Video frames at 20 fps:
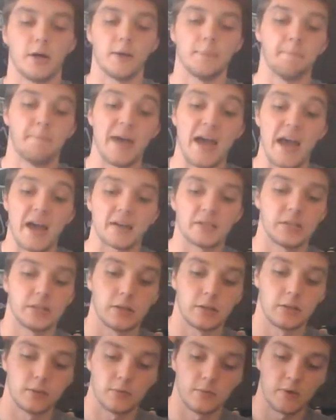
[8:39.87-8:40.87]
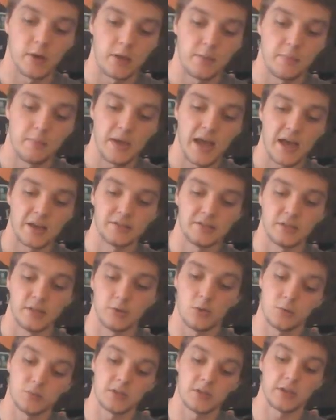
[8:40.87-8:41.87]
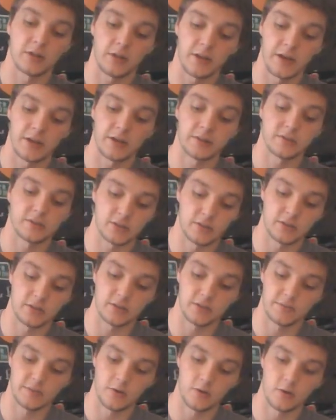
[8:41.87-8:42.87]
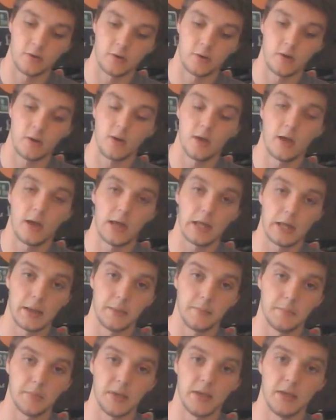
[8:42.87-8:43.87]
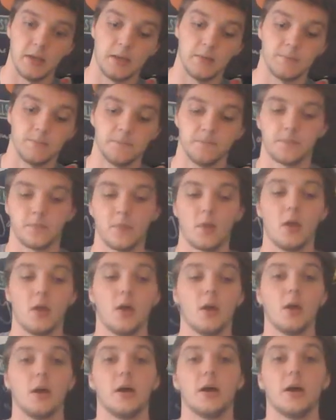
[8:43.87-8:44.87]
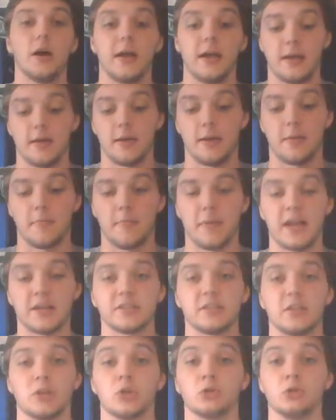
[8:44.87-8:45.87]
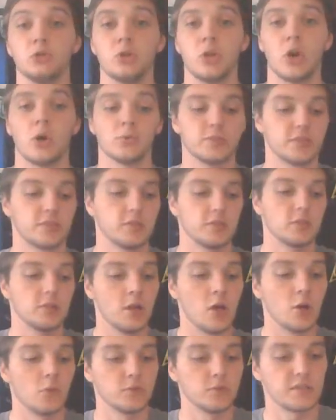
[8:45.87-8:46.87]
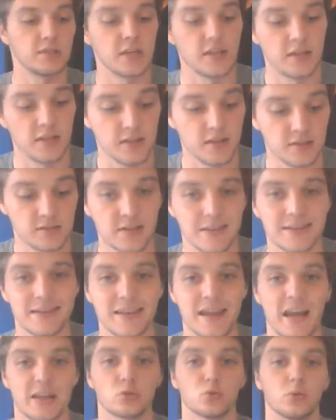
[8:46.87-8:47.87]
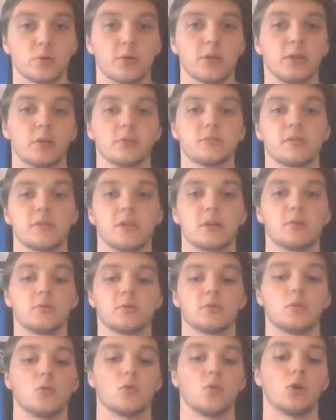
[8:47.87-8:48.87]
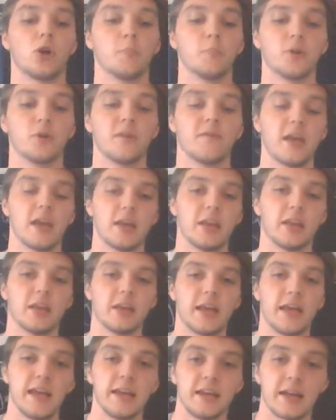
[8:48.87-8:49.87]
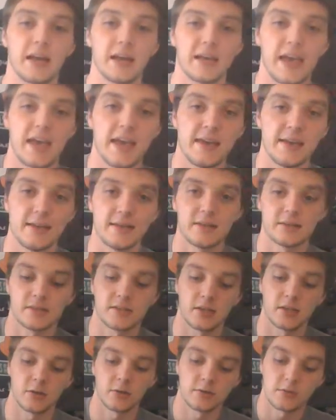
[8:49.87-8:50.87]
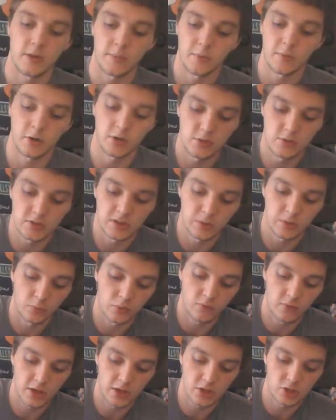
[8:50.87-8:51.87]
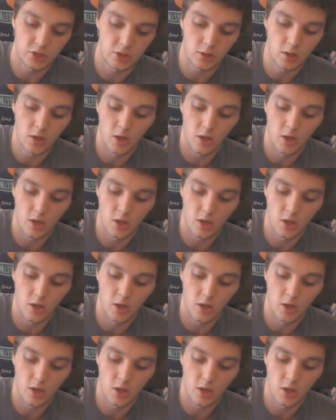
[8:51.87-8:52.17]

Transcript: passing, right? Passing notes in class is fun. P. Passing notes. Notes is natural killer cells, or abbreviated NK cells. I'm going to use the abbreviation